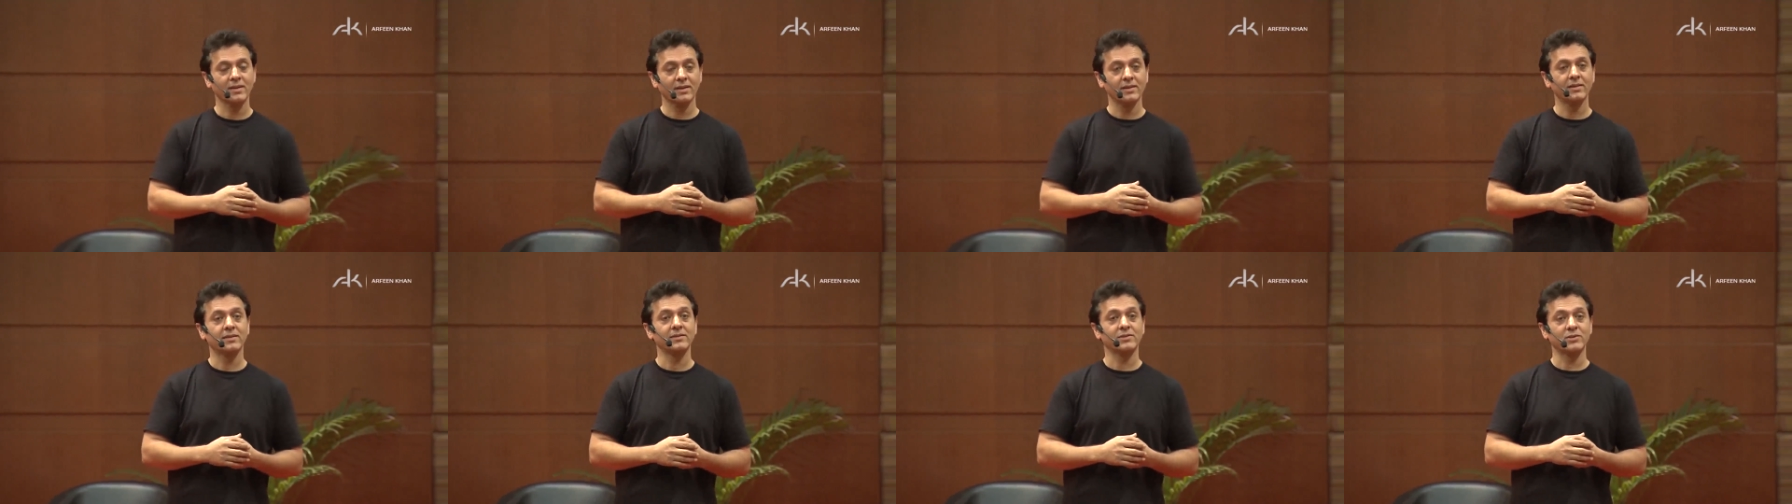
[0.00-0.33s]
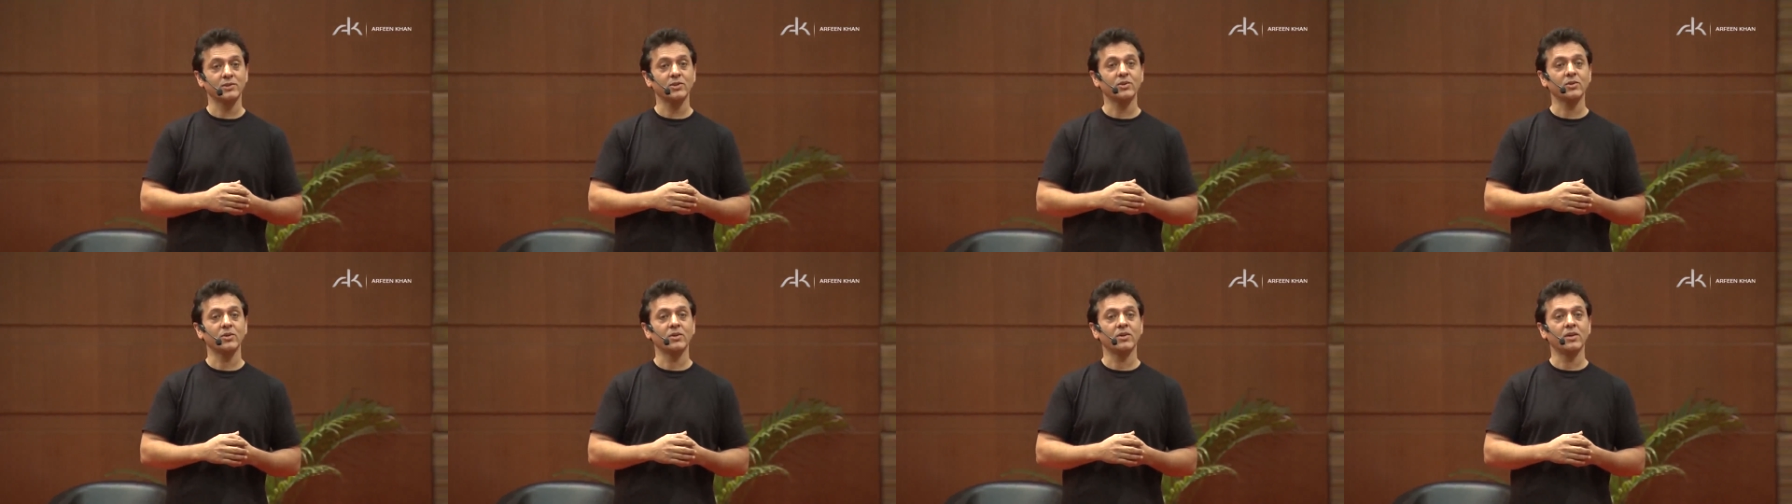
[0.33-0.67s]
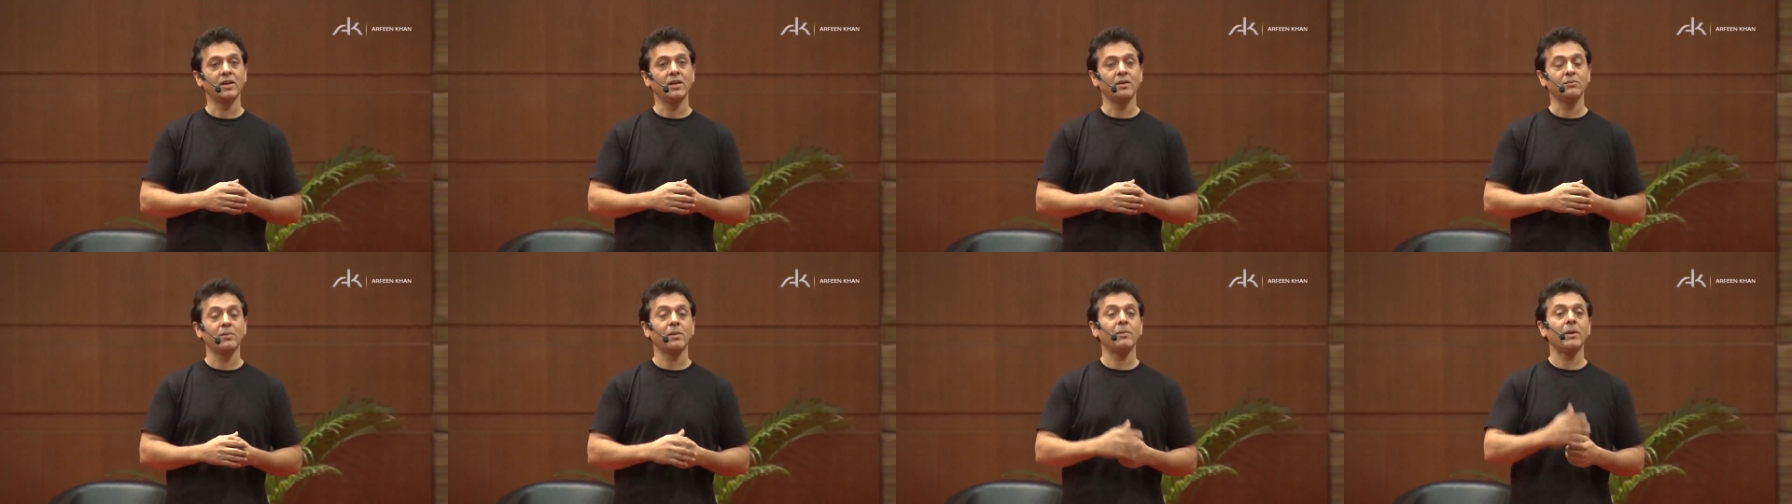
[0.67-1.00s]
True.
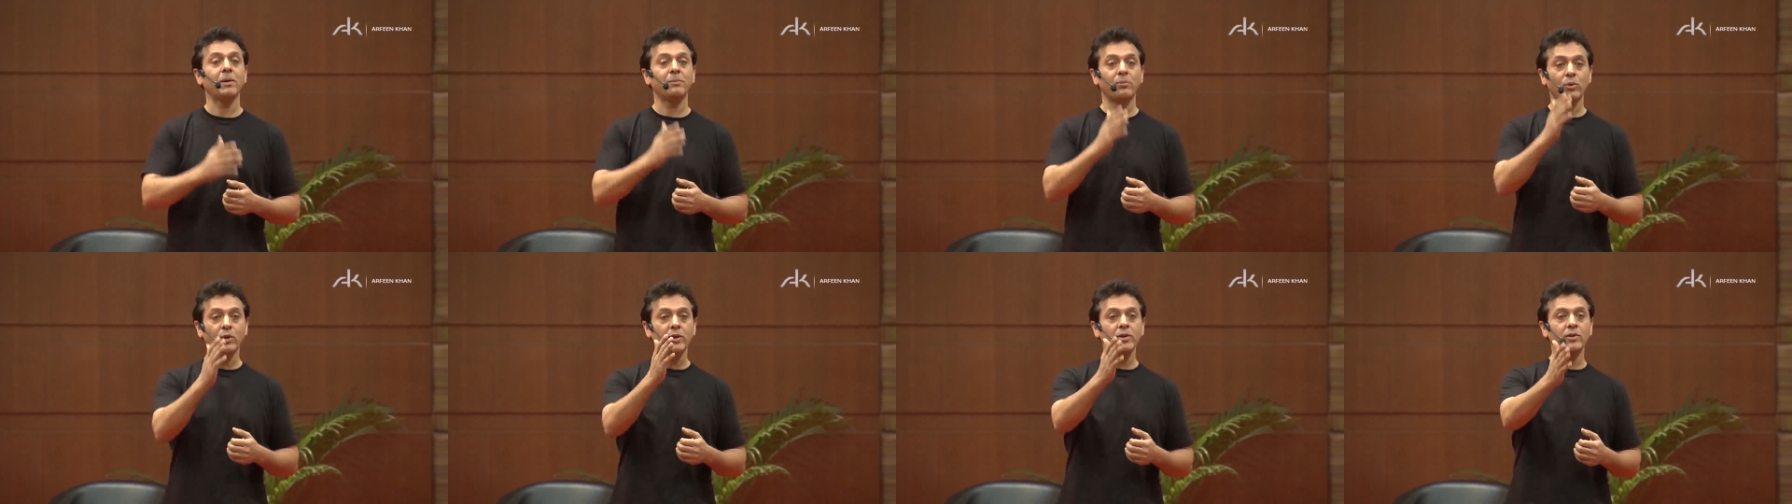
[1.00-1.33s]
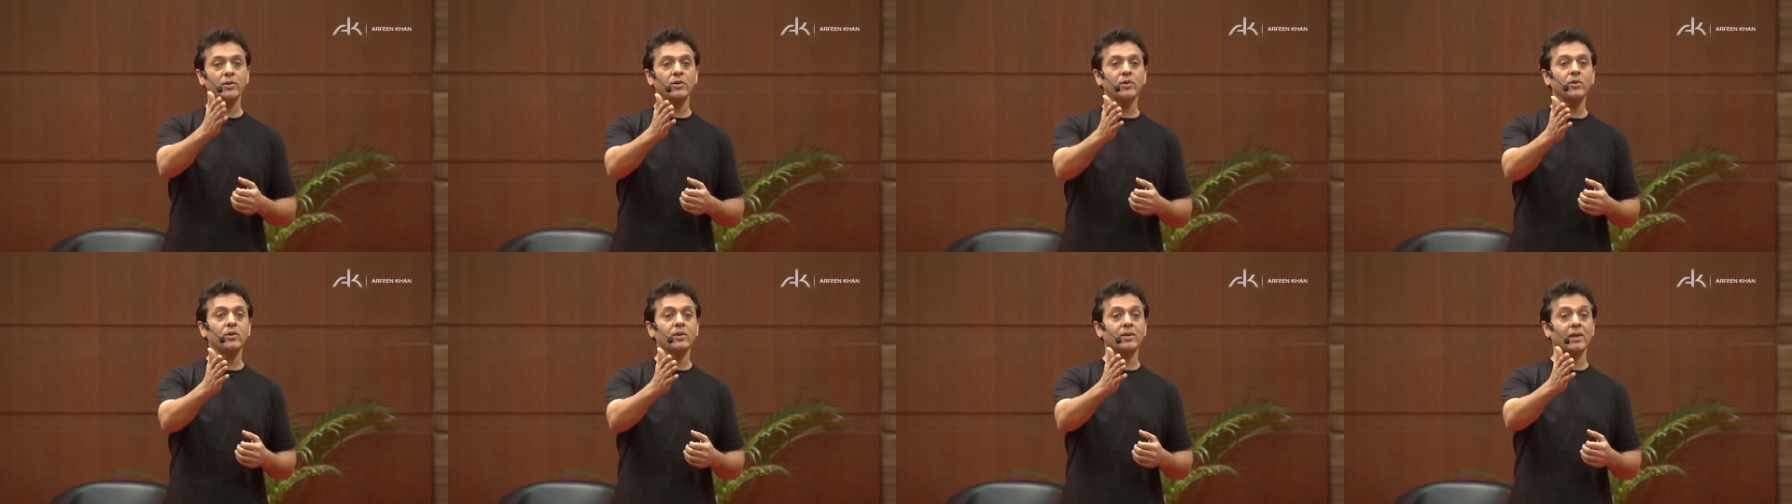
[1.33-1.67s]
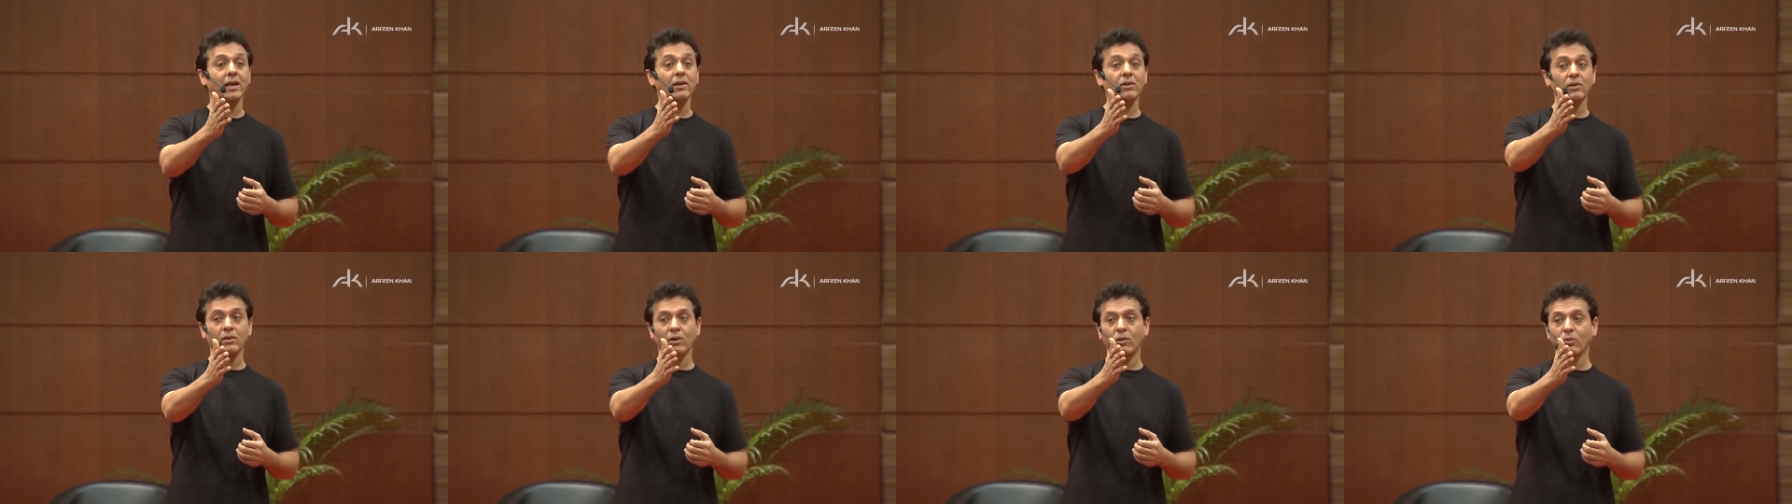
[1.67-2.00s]
But my point to you is
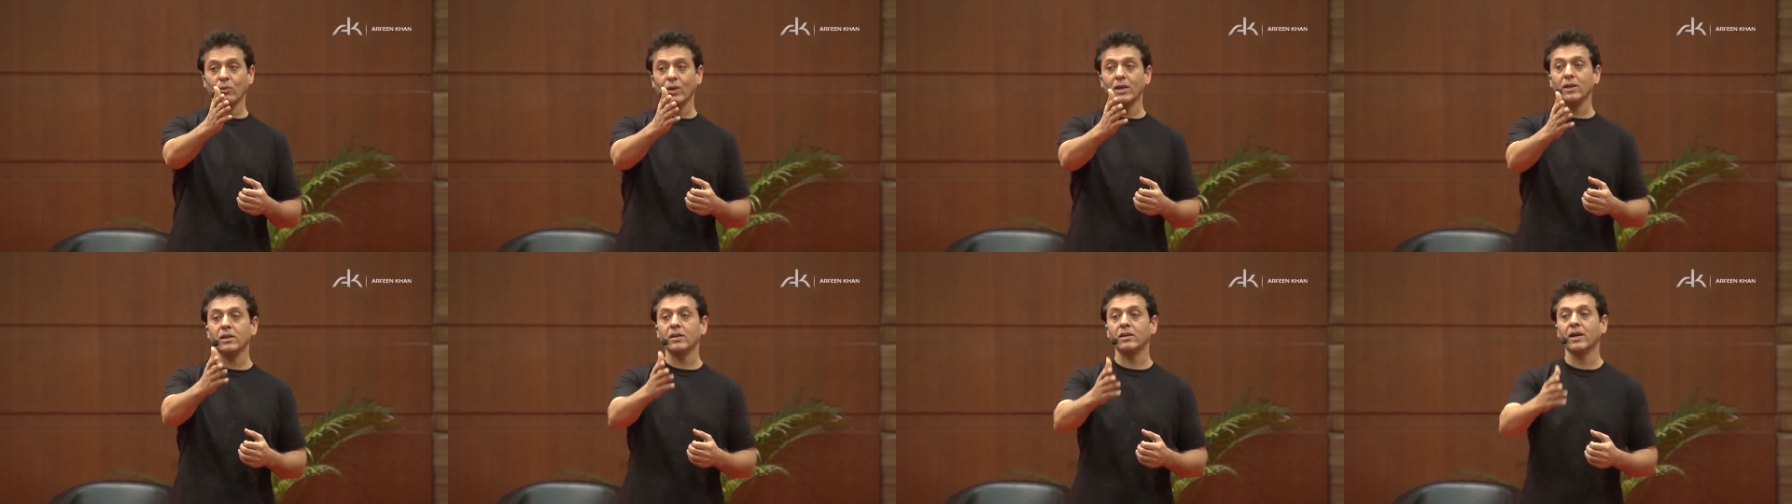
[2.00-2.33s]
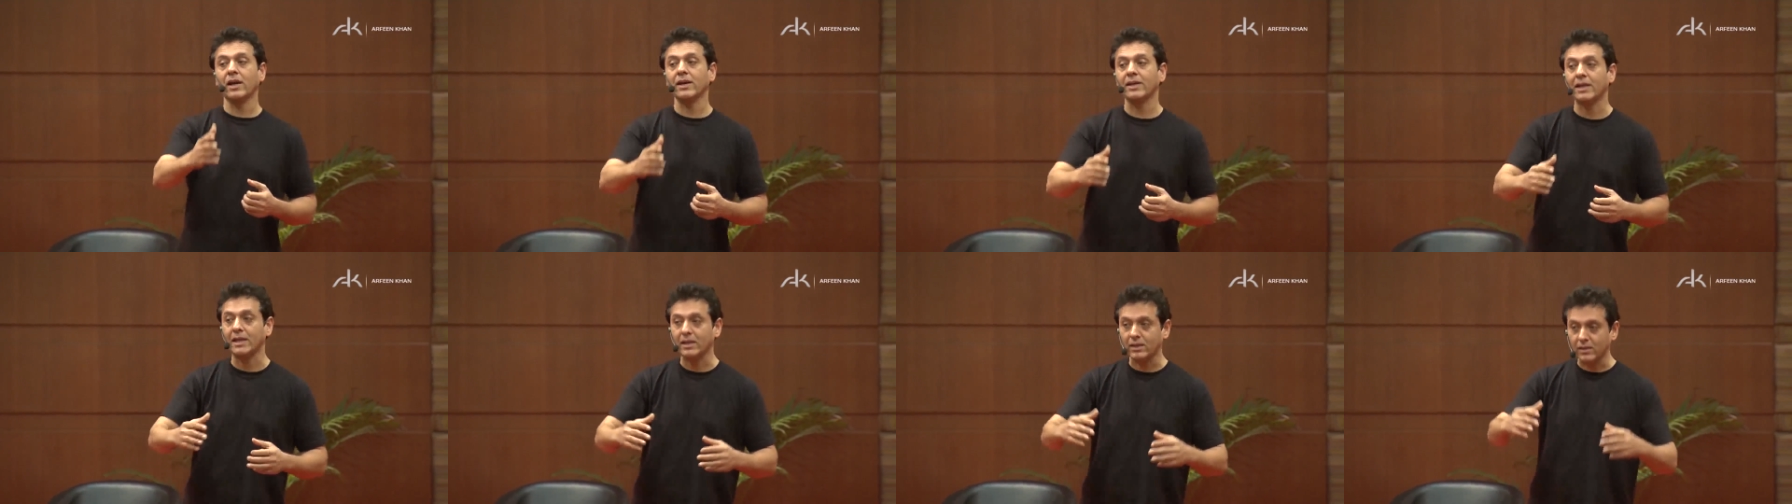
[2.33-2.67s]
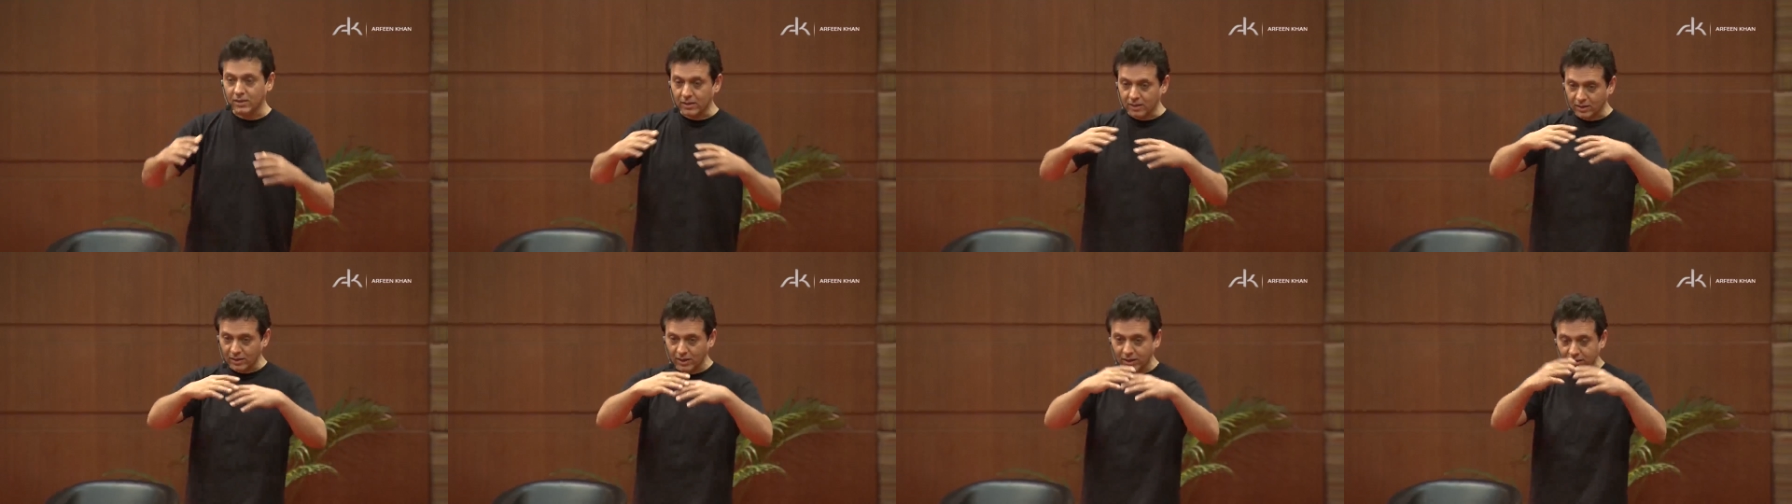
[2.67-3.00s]
that, look, on one side, his
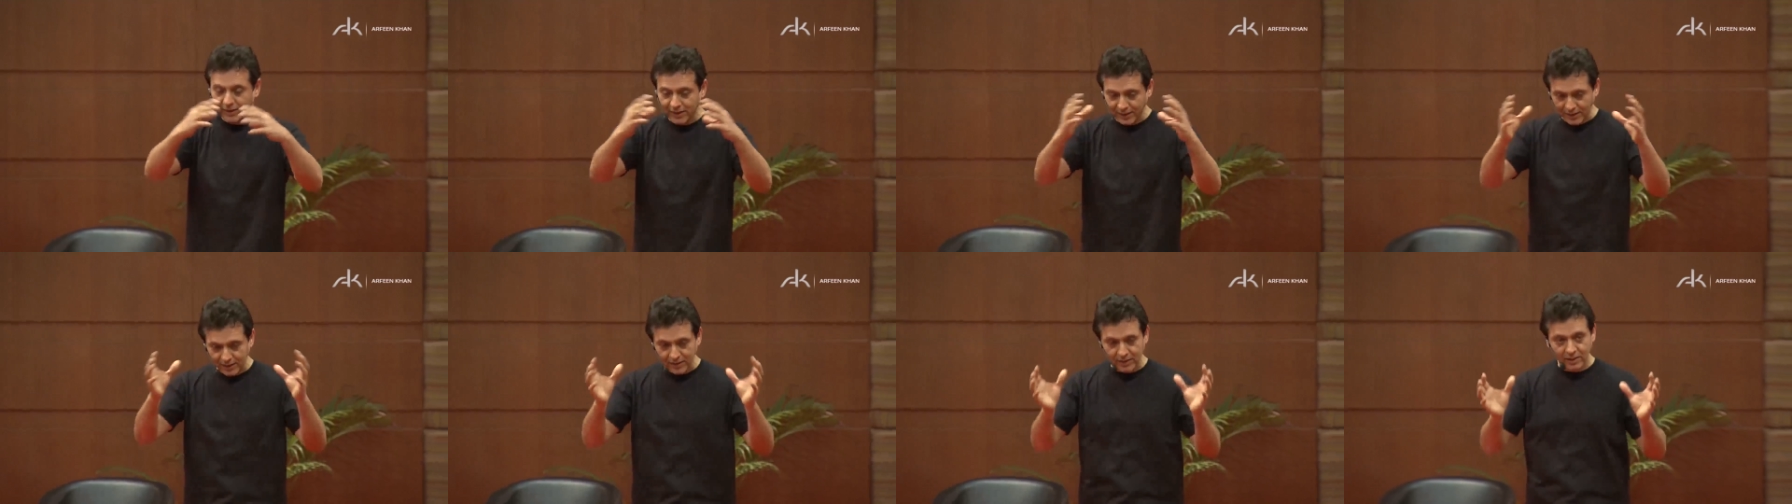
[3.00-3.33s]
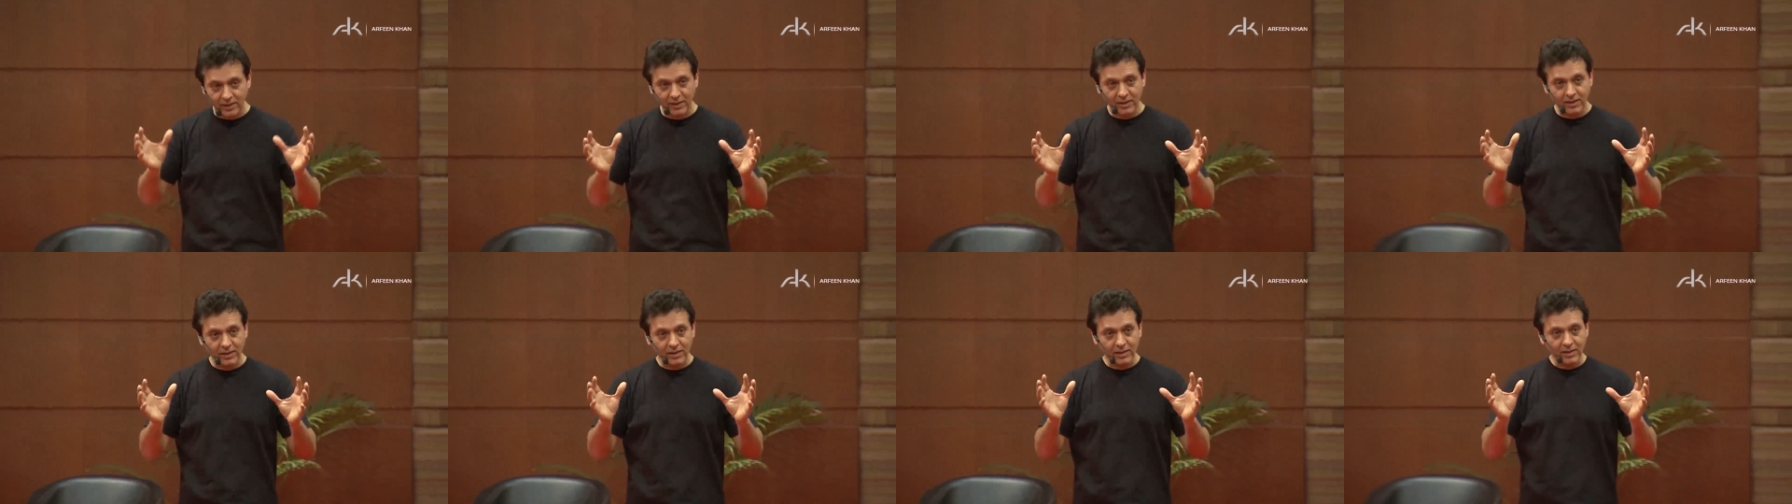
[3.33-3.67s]
concern is